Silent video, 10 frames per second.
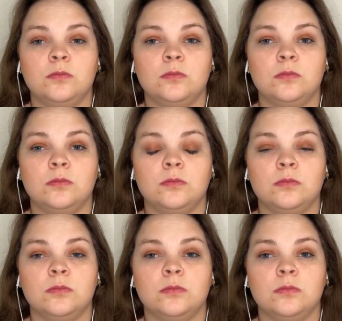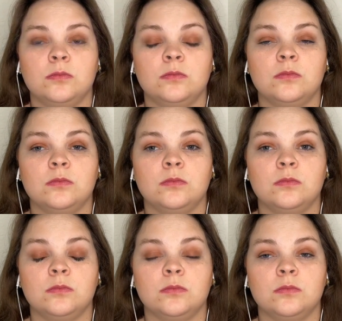
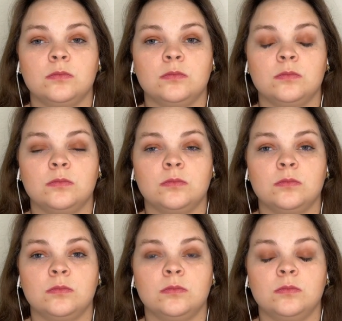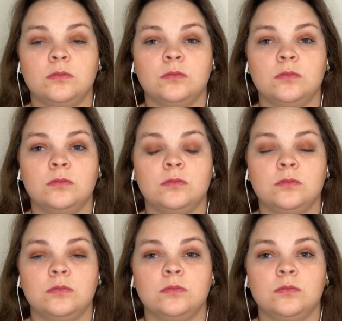
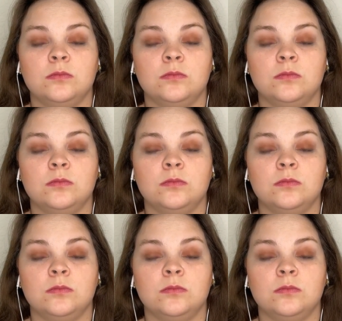(not speaking)